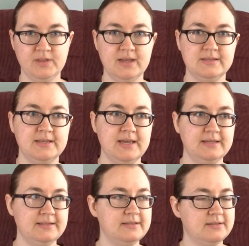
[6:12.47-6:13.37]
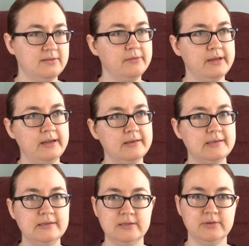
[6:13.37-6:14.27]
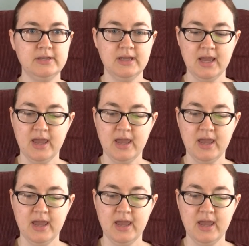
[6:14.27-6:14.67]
I say, as it's 3 days into it.